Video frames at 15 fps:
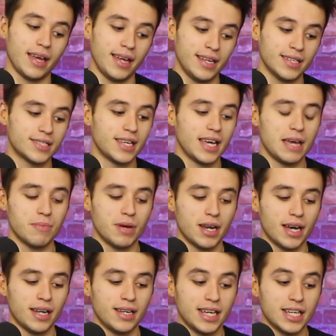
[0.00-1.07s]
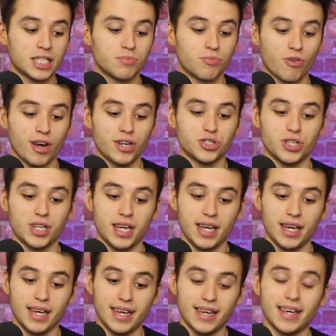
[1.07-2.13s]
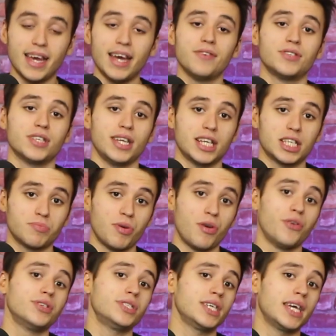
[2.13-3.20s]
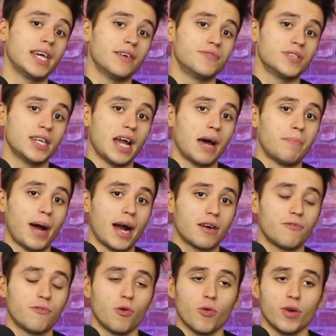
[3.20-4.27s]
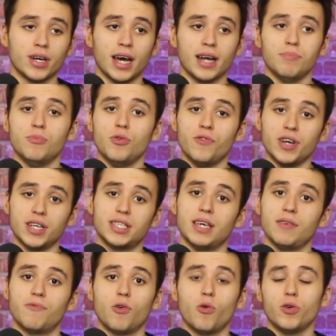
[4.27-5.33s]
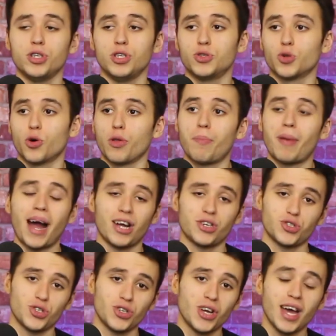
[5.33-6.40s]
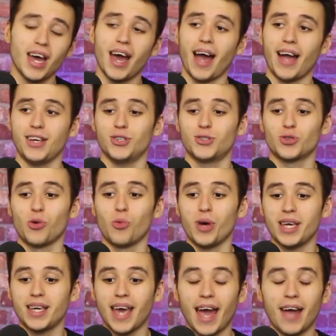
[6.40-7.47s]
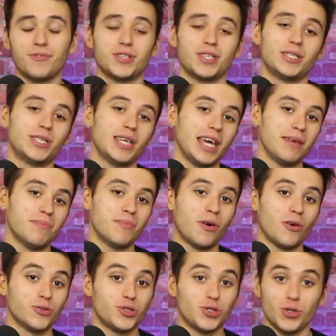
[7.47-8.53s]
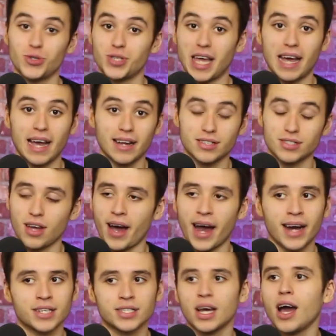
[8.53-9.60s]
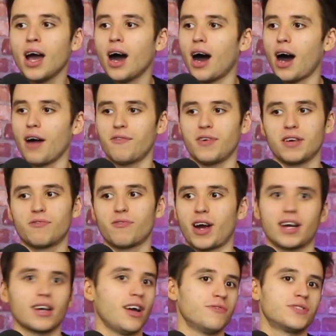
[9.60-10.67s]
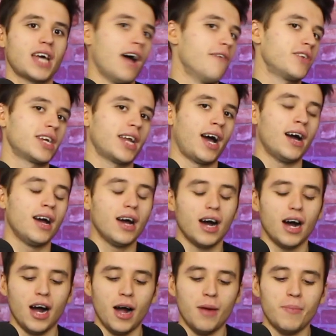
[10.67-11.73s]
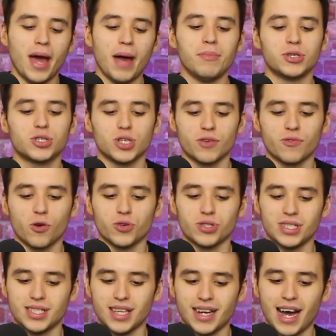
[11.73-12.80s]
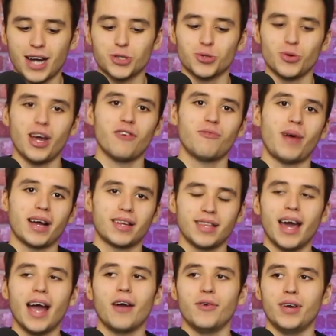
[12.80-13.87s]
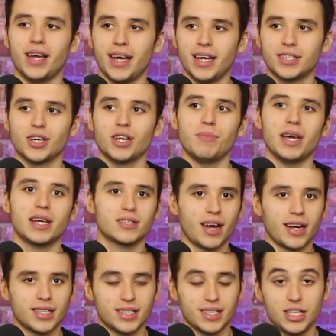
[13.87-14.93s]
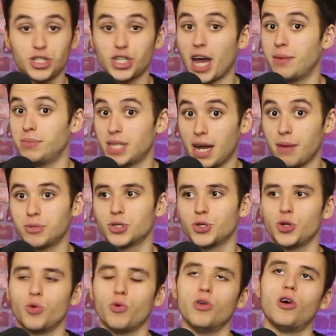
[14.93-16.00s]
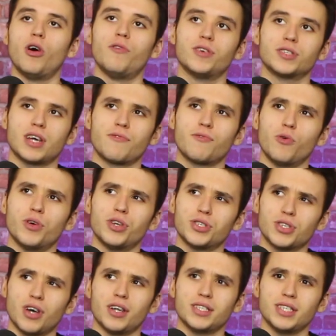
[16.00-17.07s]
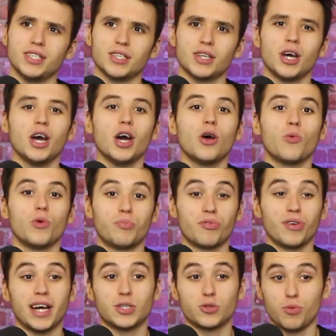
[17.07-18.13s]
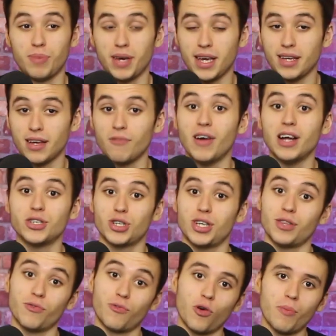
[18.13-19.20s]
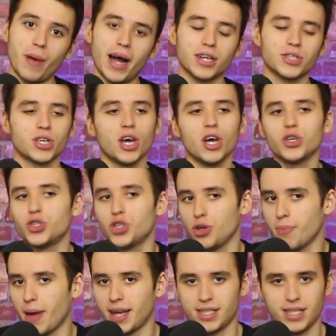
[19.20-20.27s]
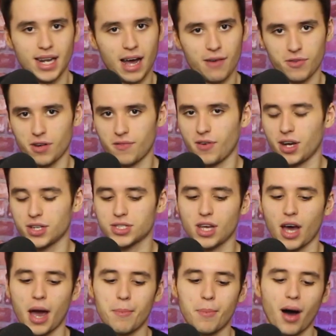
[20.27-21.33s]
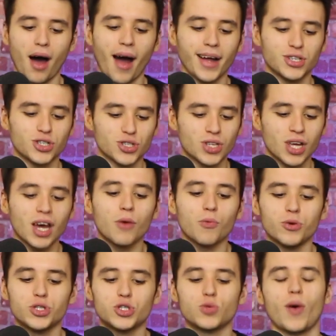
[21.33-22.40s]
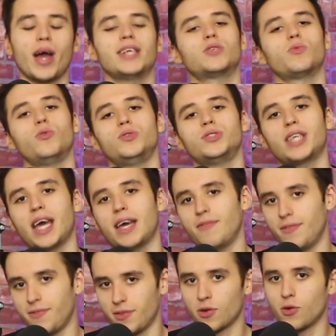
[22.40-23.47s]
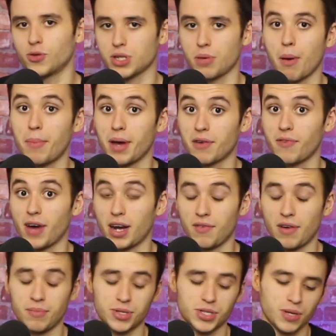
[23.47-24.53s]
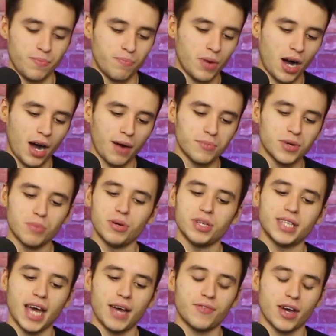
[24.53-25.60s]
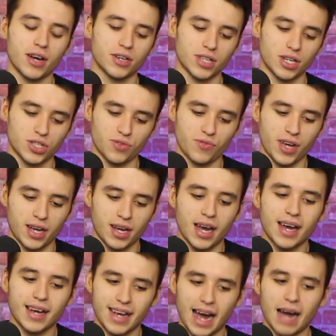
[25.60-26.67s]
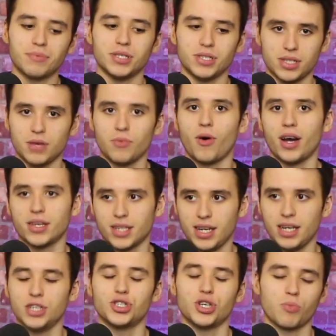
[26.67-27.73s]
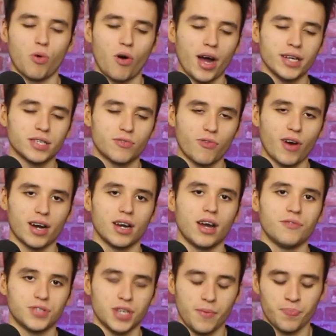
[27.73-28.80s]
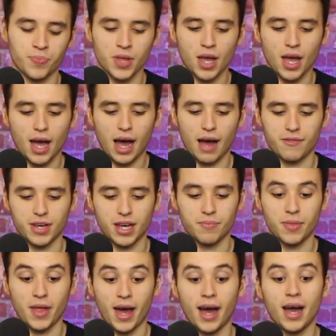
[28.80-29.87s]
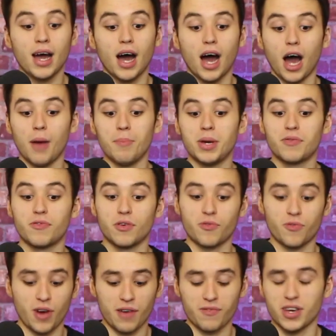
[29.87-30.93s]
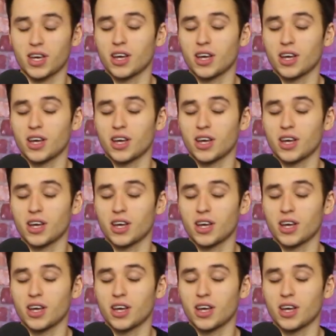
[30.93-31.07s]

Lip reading: in his team and the inspiration he gives and the experience he gives in that back four and moving the team forward. You saw the passion and you saw what he gave to the team on Tuesday against Ajax. I think Frank loves having that. Emerson, of course, is the natural left back there, and it is going to be exciting to see James and Emerson, who a lot of us, I thought at the start of the season, would predict would be eventually the fullbacks. So you may see that for the first time, but I just would sway towards Dave, even of course I'm a big fan of Emerson, but I'm going to put Dave there because I just think captaincy wise and leadership wise, Frank loves him having him there. Midfield three, I